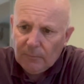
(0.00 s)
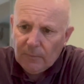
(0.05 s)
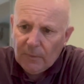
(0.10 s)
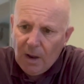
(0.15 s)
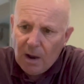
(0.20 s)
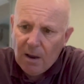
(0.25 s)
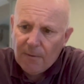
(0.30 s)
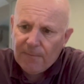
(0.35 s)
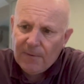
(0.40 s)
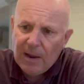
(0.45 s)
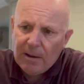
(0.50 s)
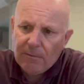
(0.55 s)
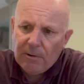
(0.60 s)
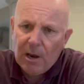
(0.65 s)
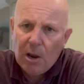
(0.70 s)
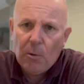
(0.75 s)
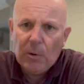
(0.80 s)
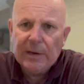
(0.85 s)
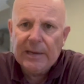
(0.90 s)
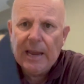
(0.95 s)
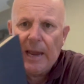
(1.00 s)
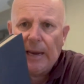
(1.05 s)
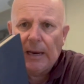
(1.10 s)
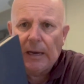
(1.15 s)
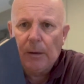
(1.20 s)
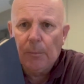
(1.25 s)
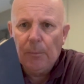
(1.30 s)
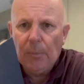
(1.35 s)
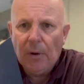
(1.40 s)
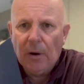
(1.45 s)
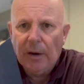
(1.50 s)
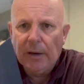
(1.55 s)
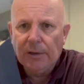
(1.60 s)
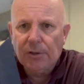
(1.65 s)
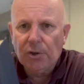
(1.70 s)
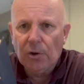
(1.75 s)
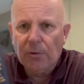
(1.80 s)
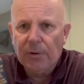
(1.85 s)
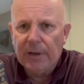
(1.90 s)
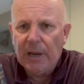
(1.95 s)
I found Lower Deck by
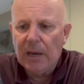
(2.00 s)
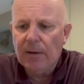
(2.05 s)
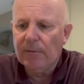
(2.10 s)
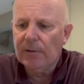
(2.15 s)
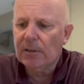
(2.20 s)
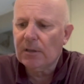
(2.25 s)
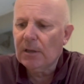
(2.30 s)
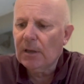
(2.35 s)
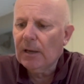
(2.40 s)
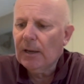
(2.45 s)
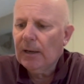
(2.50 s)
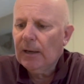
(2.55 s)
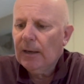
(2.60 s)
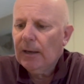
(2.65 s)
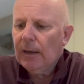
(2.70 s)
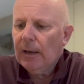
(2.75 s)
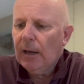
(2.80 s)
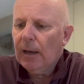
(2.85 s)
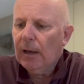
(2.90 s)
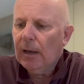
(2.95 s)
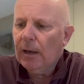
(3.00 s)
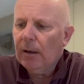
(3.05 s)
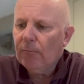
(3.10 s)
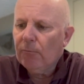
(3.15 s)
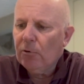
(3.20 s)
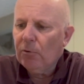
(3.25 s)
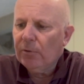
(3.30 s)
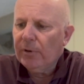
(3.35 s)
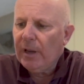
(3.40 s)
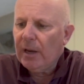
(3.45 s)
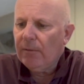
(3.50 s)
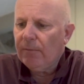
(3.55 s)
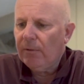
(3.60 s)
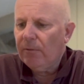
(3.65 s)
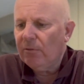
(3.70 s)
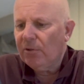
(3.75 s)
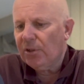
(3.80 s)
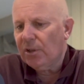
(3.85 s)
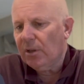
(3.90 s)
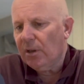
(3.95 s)
John Davies, Royal Navy
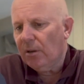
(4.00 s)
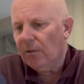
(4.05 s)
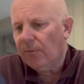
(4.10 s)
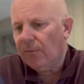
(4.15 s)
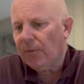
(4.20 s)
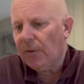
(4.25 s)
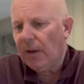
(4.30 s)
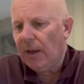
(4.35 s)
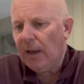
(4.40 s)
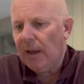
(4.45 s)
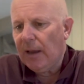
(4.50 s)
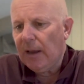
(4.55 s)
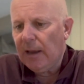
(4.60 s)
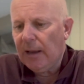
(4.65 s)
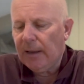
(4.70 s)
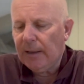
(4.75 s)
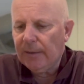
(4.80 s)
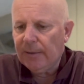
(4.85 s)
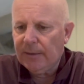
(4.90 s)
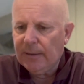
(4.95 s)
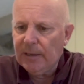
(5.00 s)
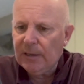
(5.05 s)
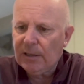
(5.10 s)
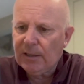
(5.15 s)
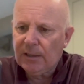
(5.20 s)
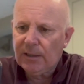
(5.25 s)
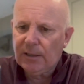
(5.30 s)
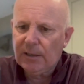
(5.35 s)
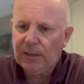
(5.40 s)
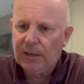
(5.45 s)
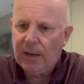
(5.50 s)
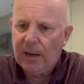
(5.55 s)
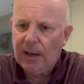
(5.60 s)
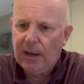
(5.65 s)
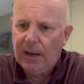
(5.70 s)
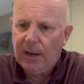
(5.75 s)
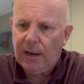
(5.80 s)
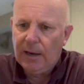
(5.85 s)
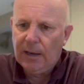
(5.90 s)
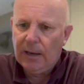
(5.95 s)
Reserve. This
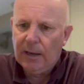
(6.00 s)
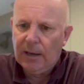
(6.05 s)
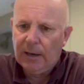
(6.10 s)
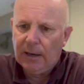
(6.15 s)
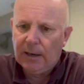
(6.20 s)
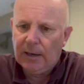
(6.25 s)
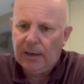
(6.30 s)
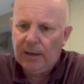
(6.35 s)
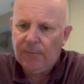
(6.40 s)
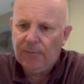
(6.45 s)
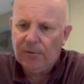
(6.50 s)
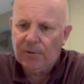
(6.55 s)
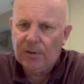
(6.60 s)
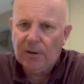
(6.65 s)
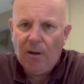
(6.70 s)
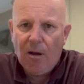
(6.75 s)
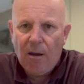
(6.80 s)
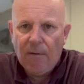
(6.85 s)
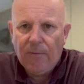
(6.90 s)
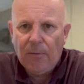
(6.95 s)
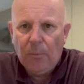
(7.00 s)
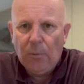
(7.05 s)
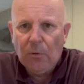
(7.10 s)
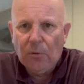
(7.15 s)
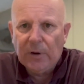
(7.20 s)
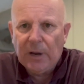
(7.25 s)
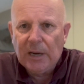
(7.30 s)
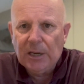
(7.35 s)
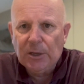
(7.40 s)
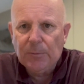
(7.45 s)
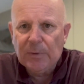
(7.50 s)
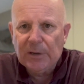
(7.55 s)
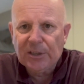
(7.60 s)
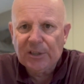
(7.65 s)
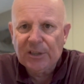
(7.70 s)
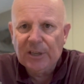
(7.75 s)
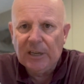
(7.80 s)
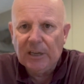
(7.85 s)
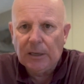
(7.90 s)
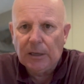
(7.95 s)
gives life aboard HMS
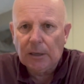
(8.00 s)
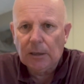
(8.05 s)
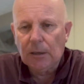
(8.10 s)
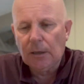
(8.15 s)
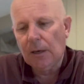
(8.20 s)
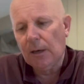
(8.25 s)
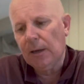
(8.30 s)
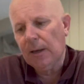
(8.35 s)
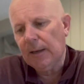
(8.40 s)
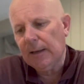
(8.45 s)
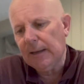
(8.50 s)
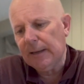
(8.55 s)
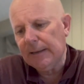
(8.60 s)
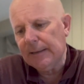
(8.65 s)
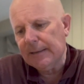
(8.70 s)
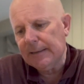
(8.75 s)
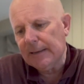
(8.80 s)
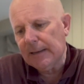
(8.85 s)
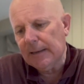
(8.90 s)
Seek, and